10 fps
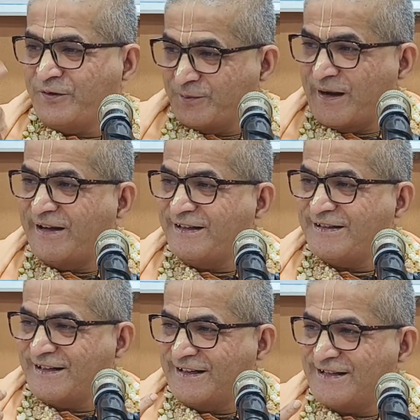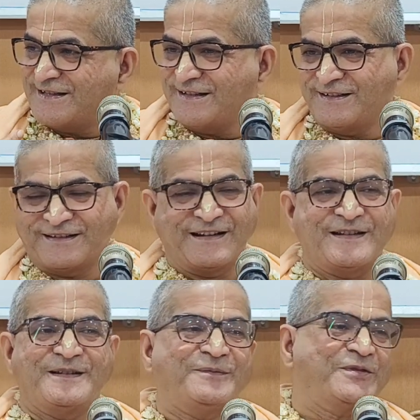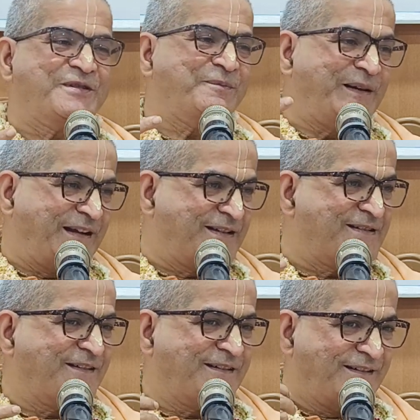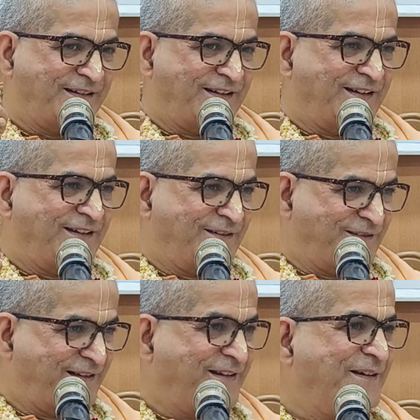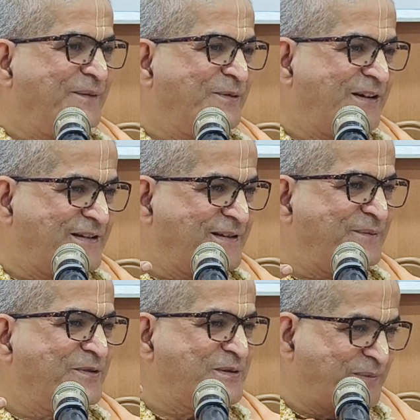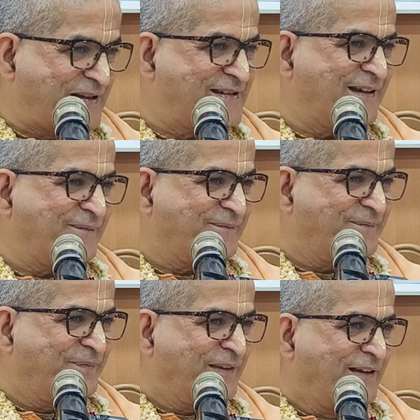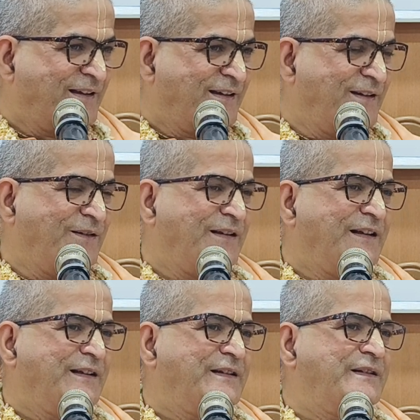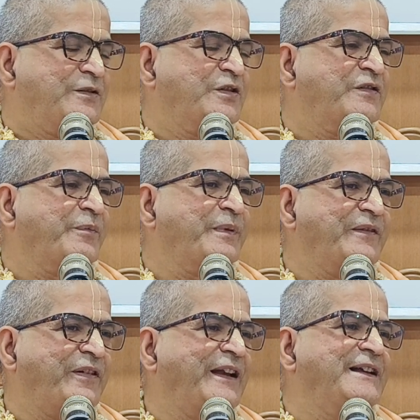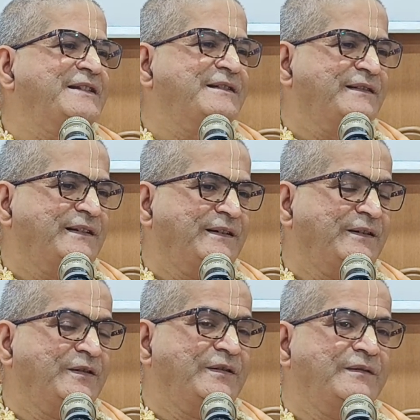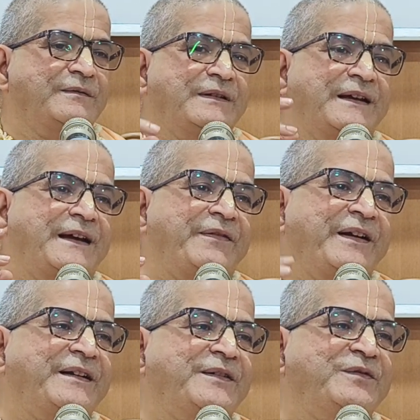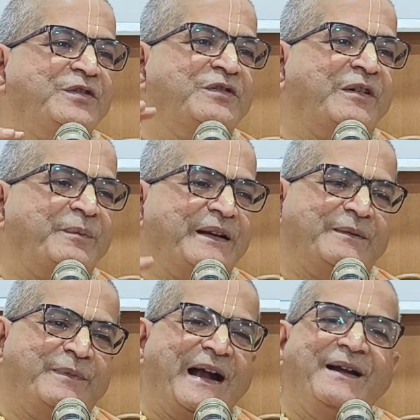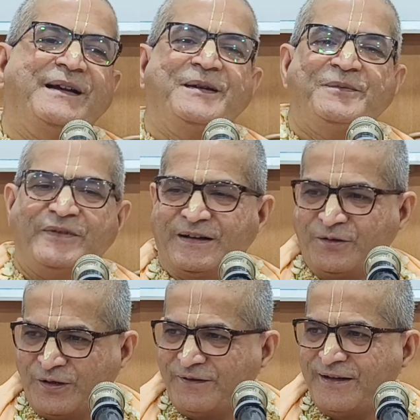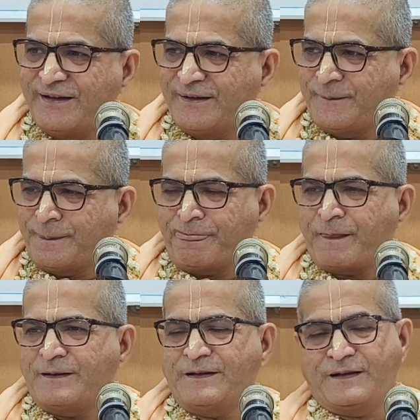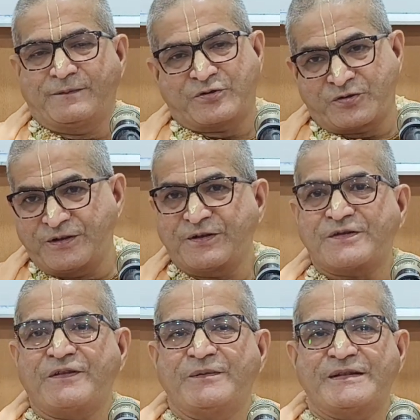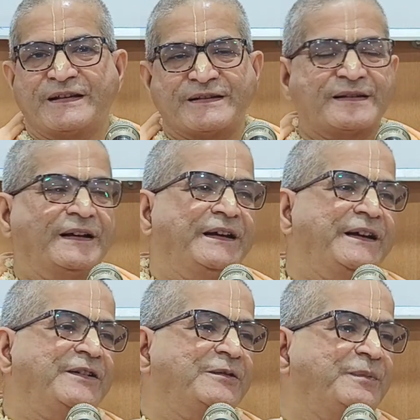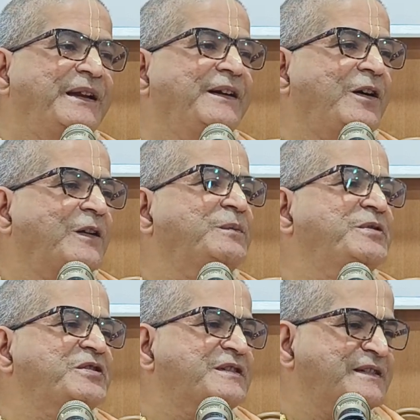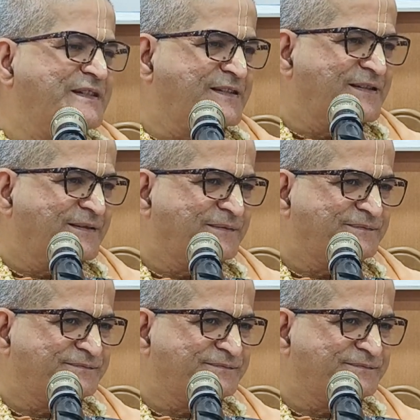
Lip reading: If your mind is engaged in Gajendra Moksha prayers or thinking about Gajendra Moksha pastime, you know, Dusvapna phala, you know, the effect of Dusvapna, bad dream, will go away. Then Sukadeva Goswami says, it will bring auspiciousness.